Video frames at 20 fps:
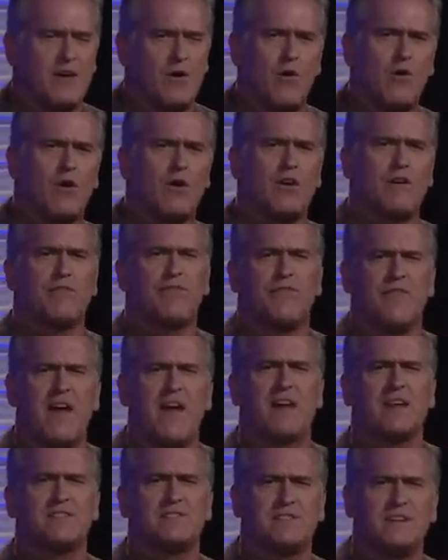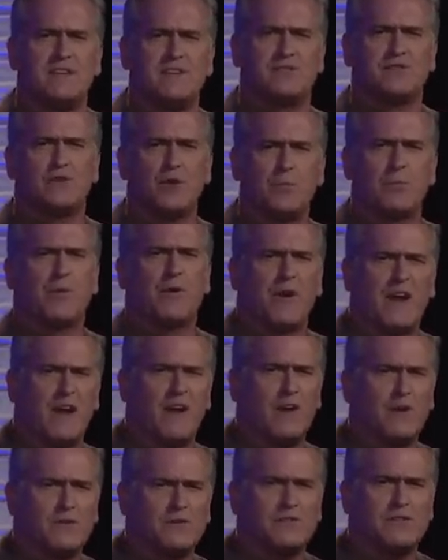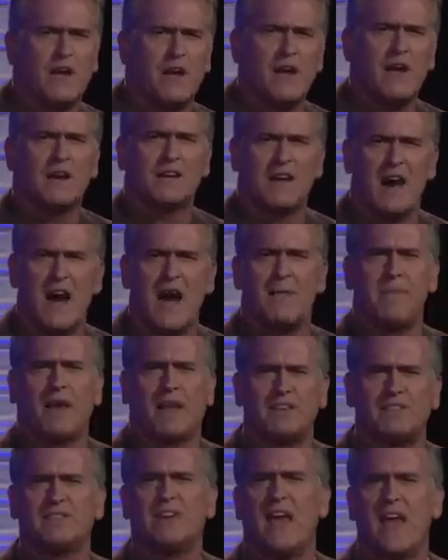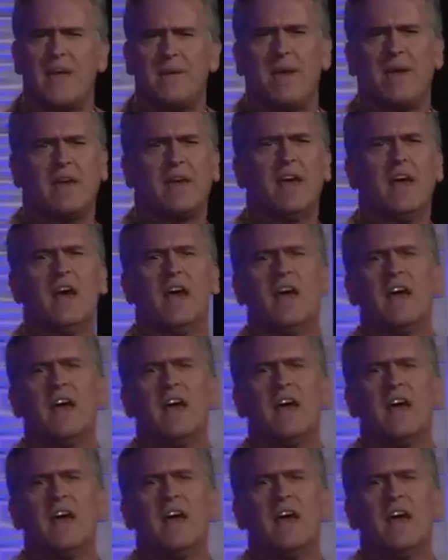horror, fantasy, superheroes, comics, gaming.